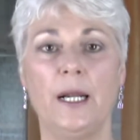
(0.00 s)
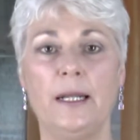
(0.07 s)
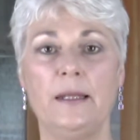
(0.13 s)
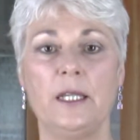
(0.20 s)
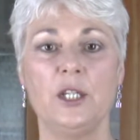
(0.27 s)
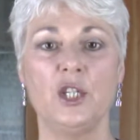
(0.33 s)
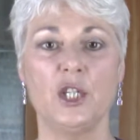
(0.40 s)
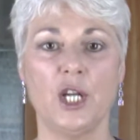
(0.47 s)

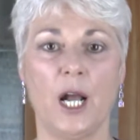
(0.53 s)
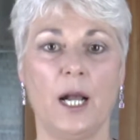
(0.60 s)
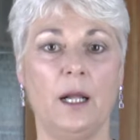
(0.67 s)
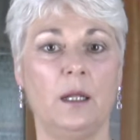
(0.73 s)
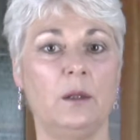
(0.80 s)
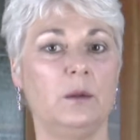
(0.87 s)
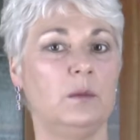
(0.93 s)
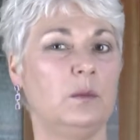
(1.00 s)
and the
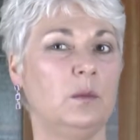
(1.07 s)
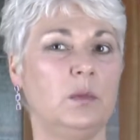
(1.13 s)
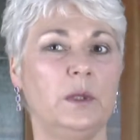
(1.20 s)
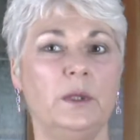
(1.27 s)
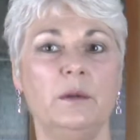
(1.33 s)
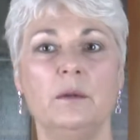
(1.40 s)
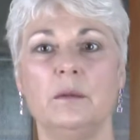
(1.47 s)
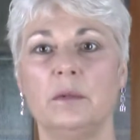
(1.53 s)
child
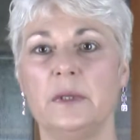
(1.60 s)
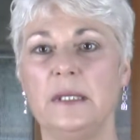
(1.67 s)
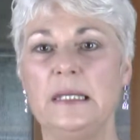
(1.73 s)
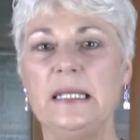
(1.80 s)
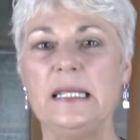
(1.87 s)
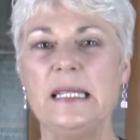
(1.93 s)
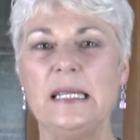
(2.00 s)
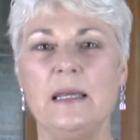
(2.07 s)
wouldn't
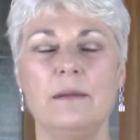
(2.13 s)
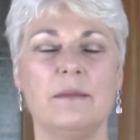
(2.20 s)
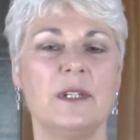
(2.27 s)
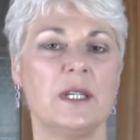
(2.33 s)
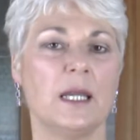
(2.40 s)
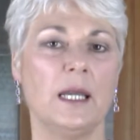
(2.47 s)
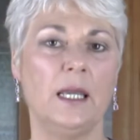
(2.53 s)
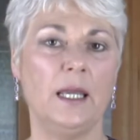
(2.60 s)
really seem
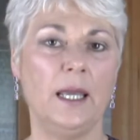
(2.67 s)
to